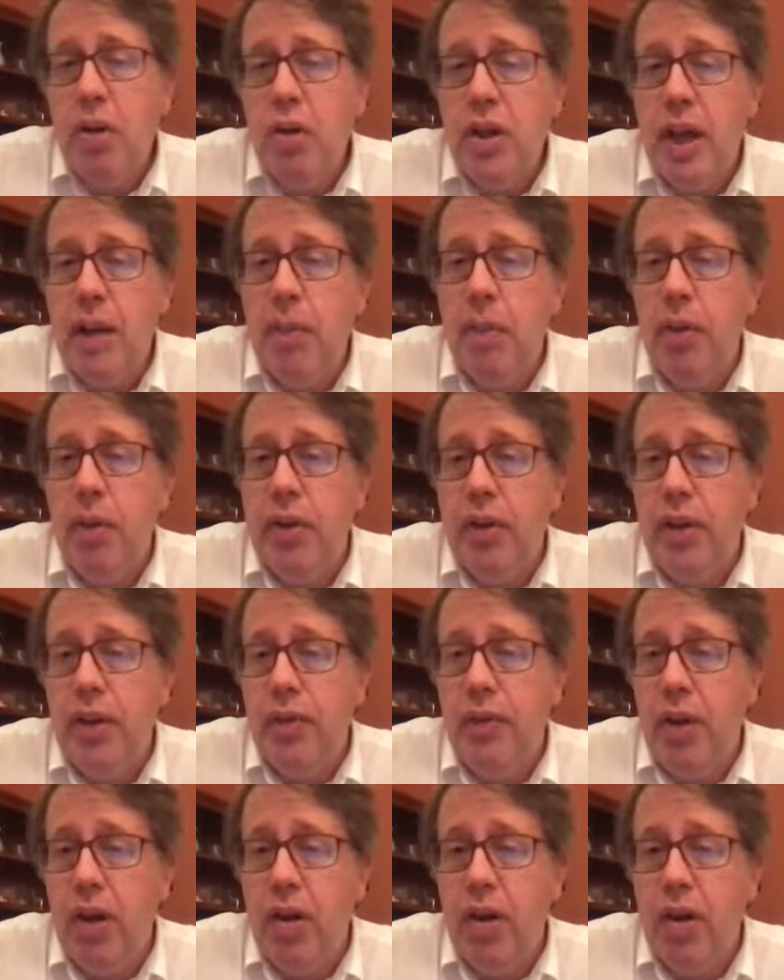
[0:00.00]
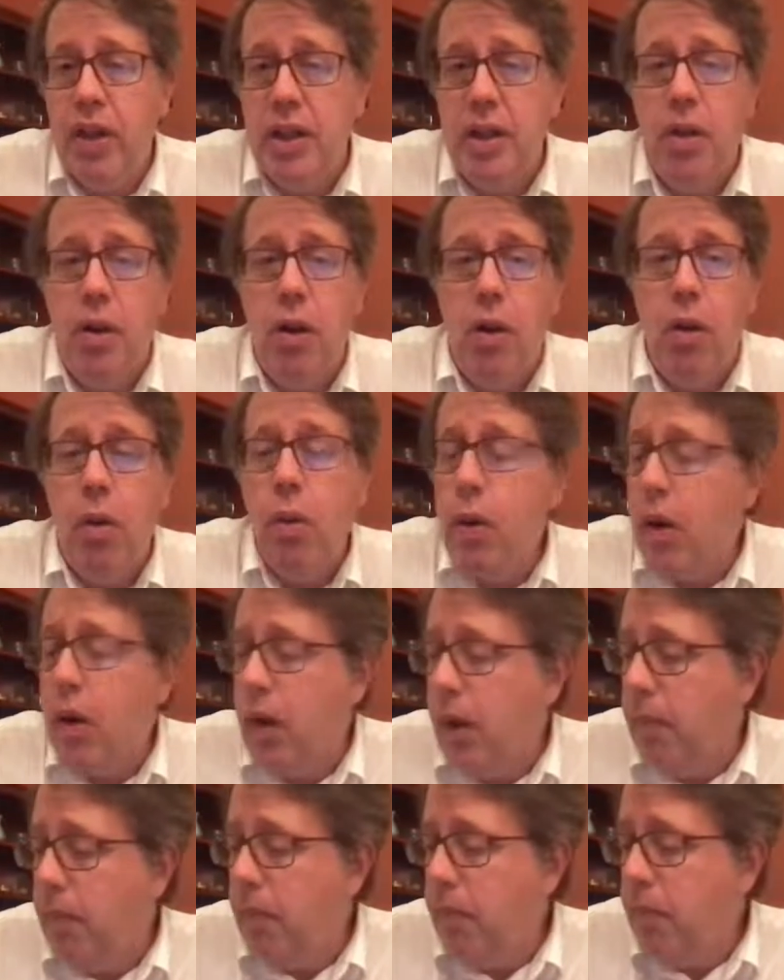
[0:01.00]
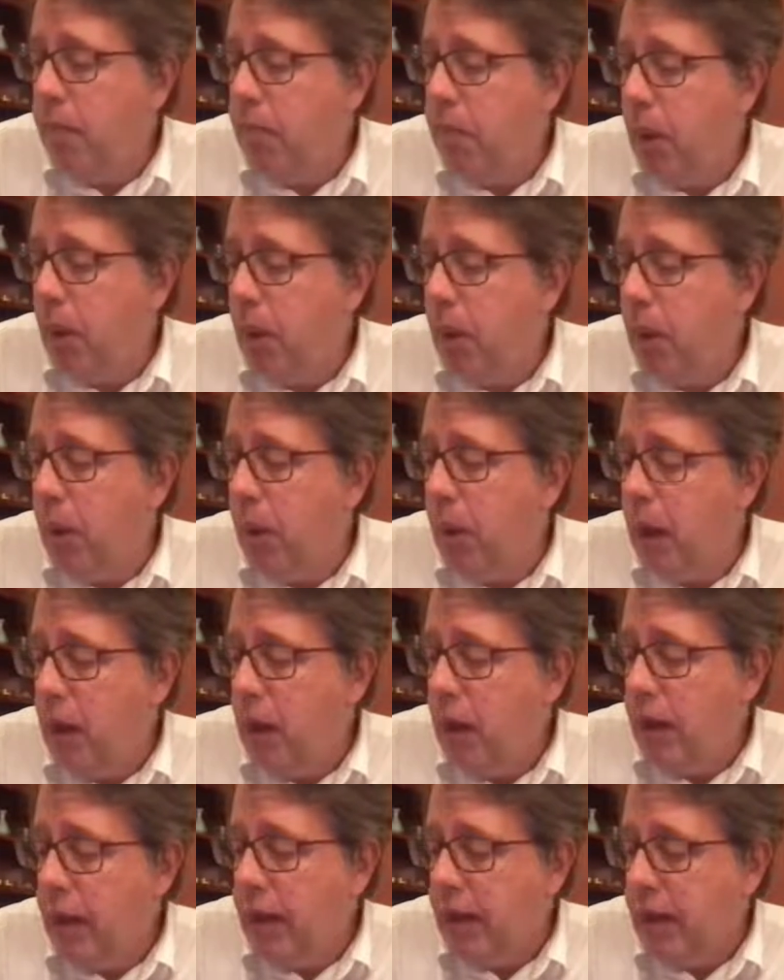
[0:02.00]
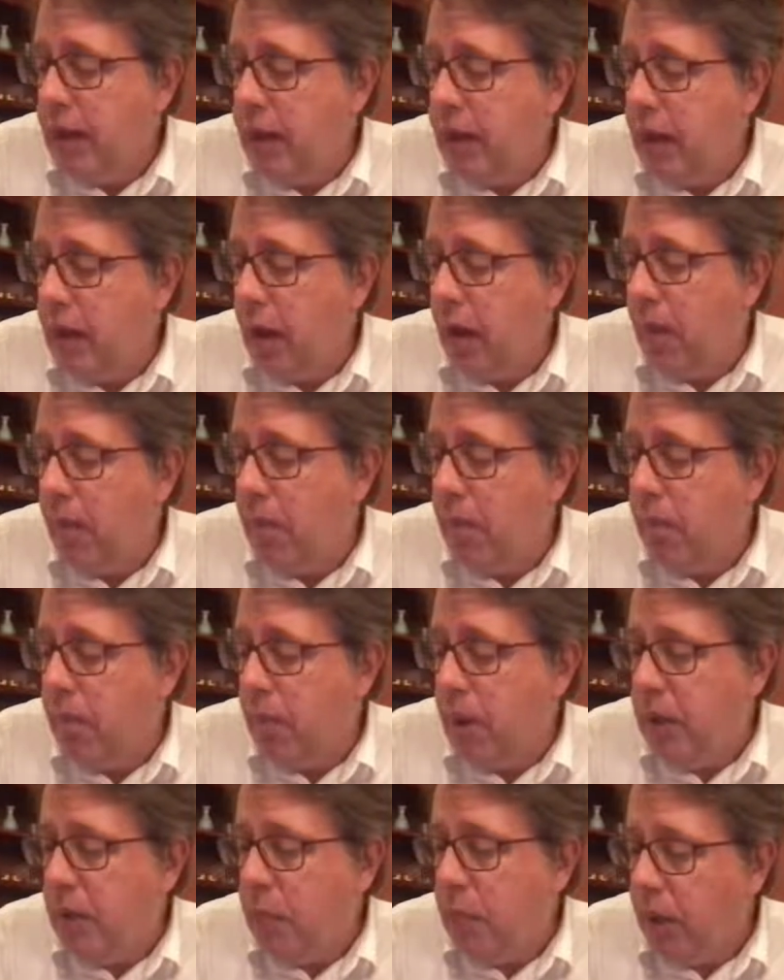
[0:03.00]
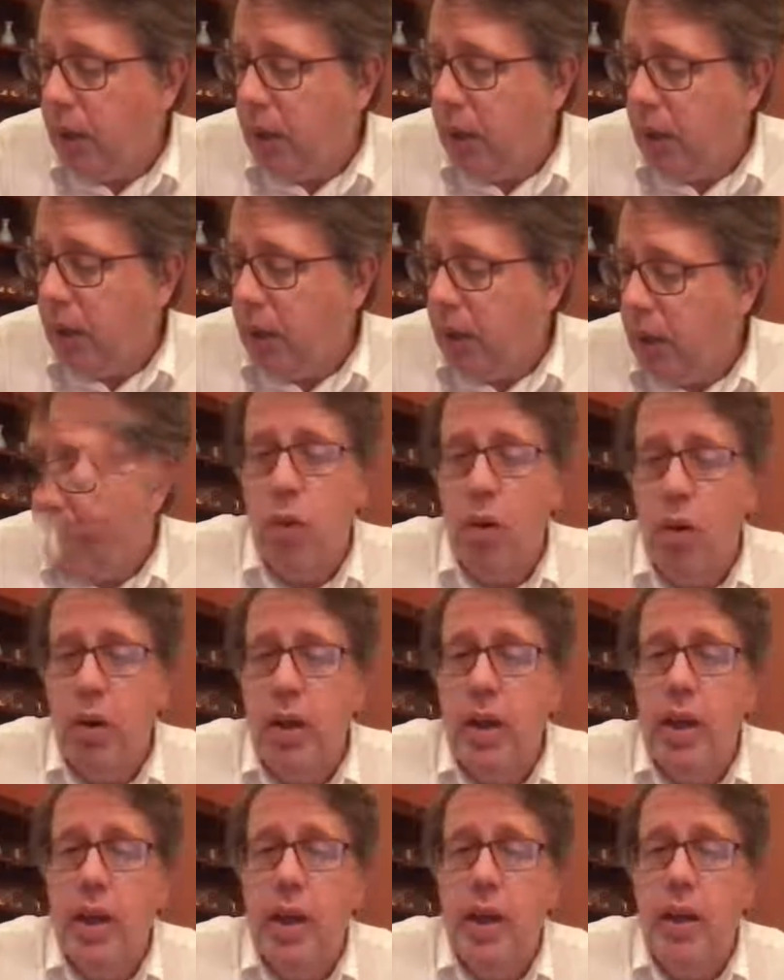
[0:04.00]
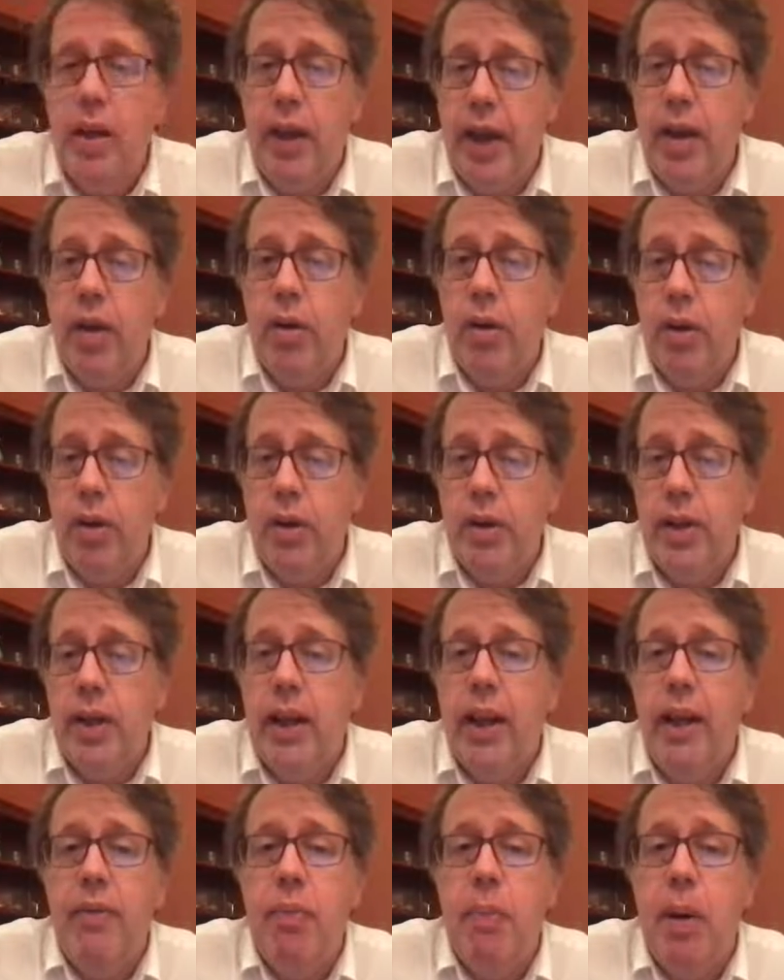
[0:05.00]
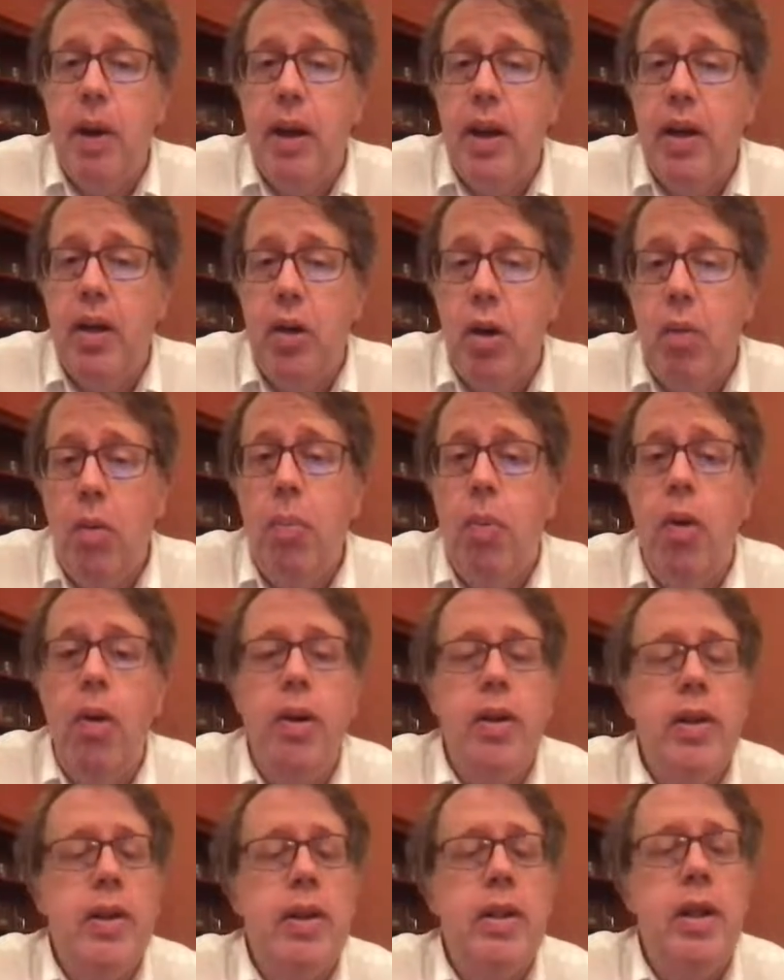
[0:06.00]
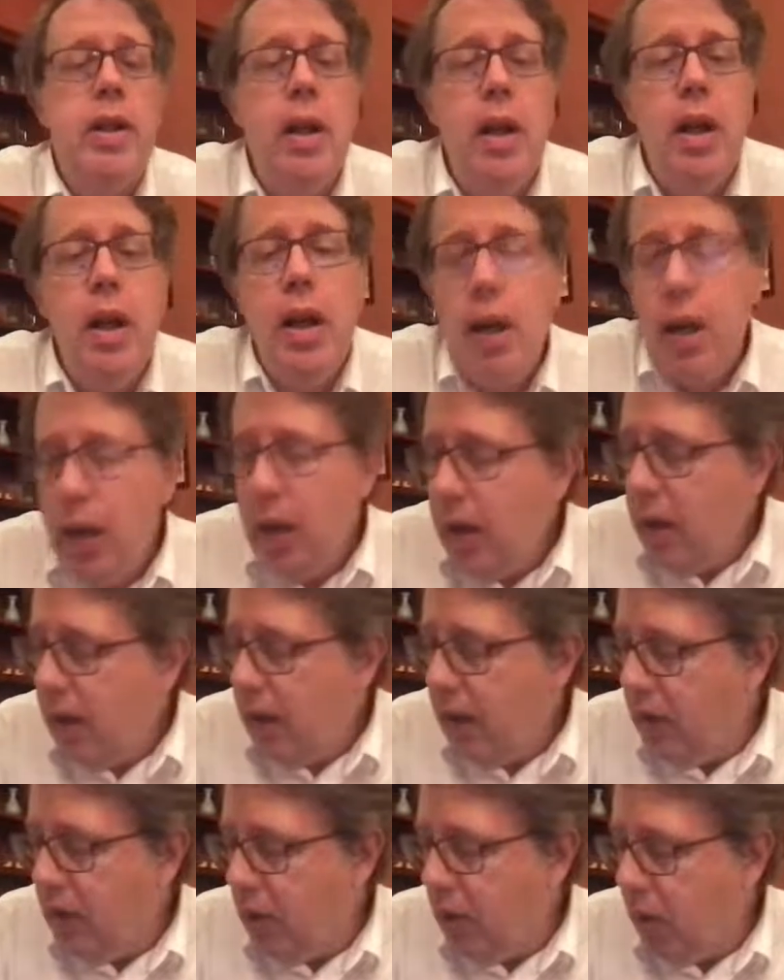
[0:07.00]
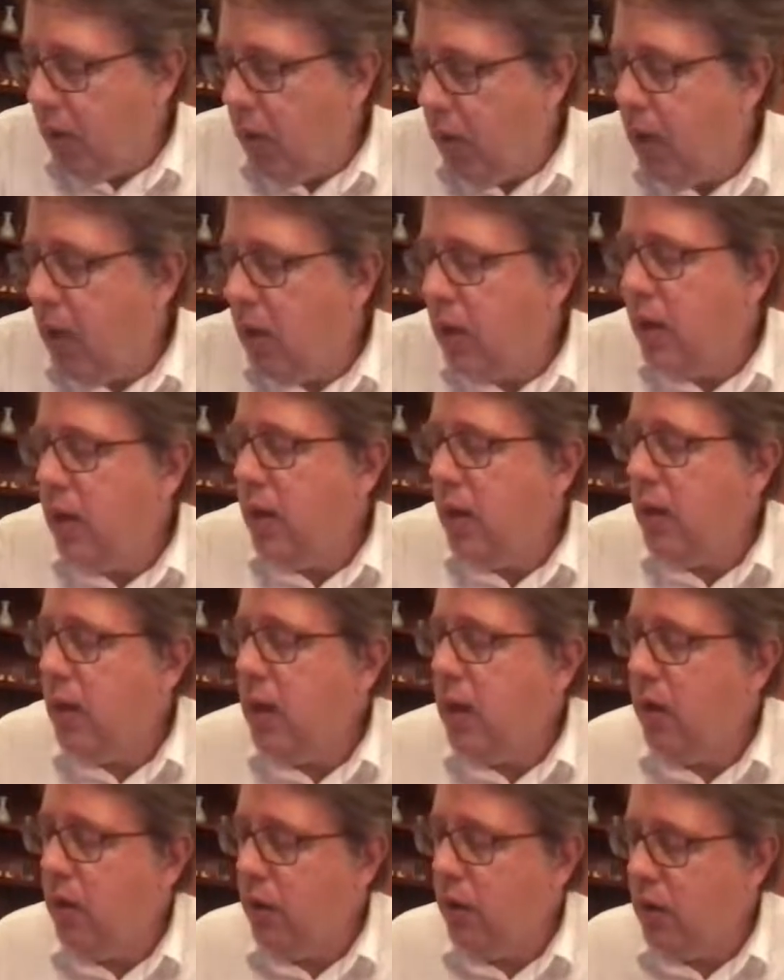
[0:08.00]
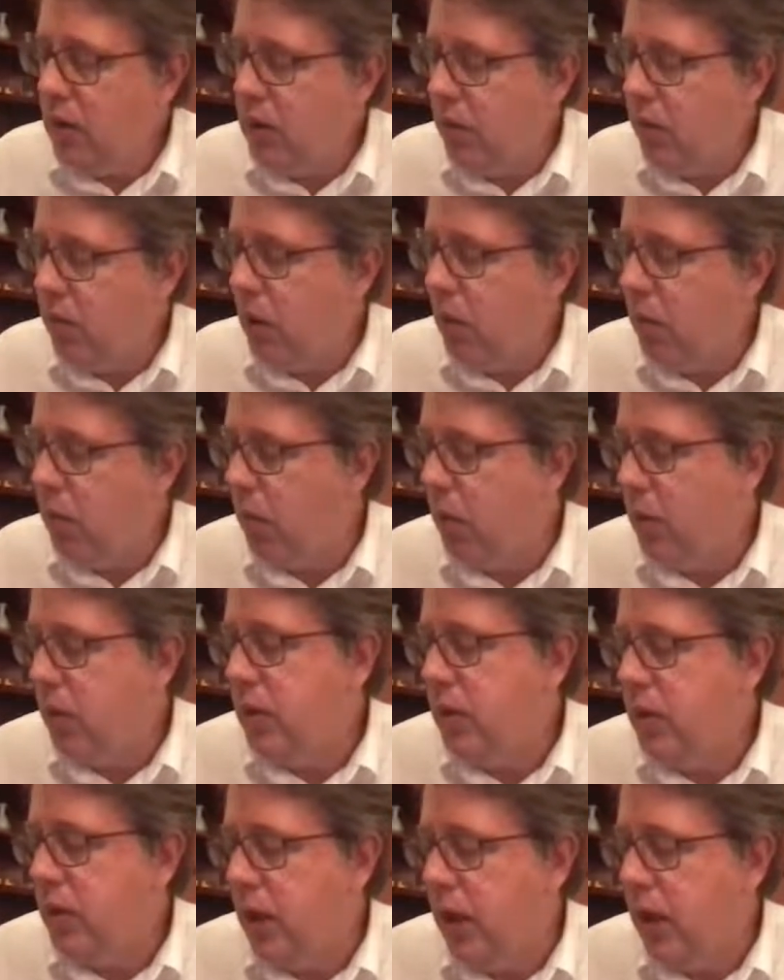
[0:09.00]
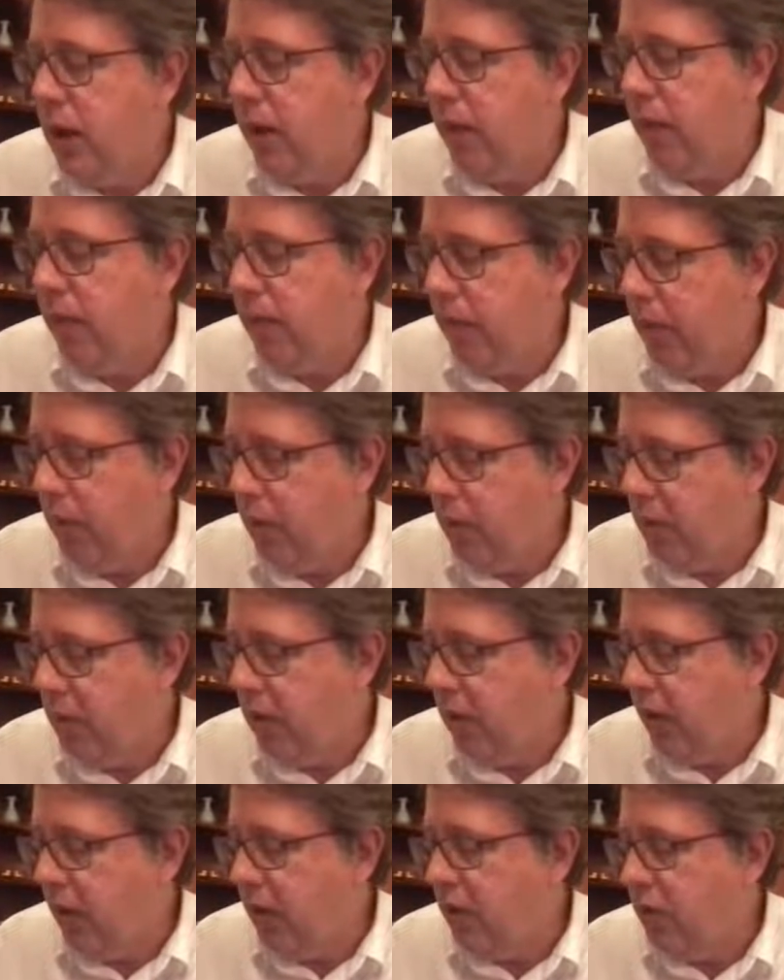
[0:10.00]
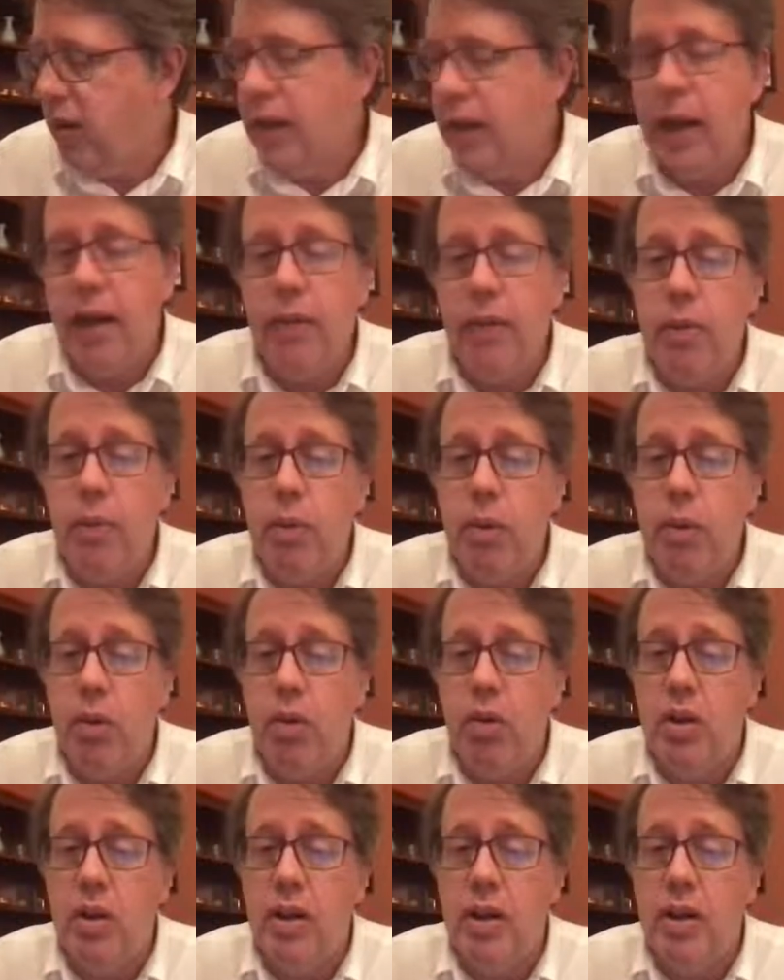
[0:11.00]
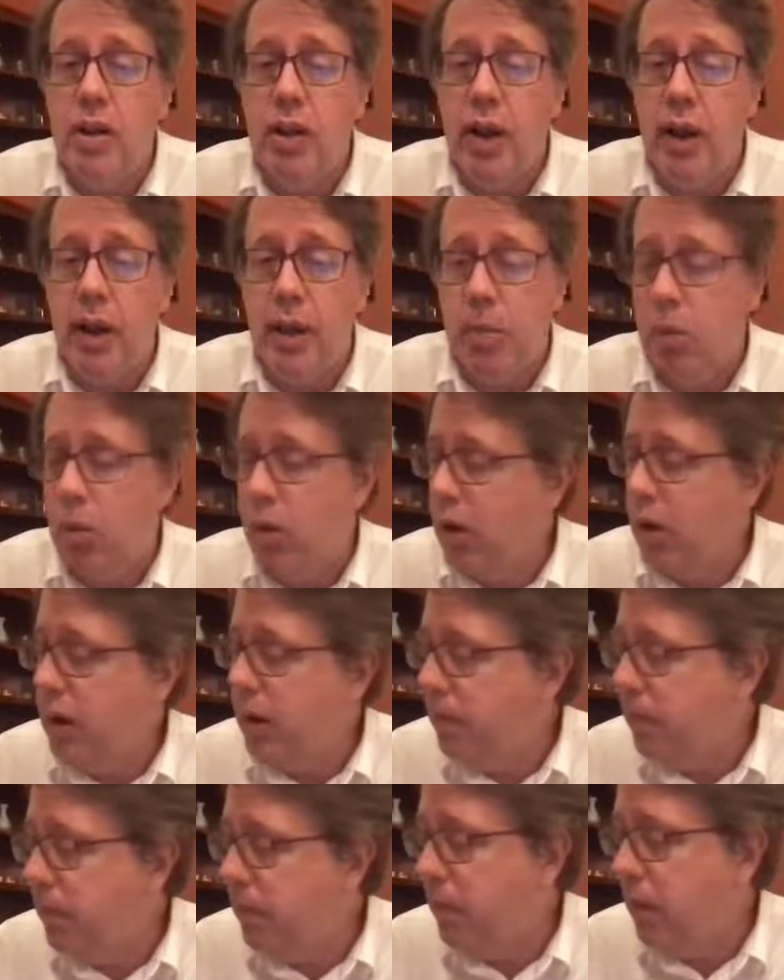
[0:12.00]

tables as far as I know, but he explained his work in letters and left behind notebooks. And so here are some notebooks from his collection, again from the Göttingen Library.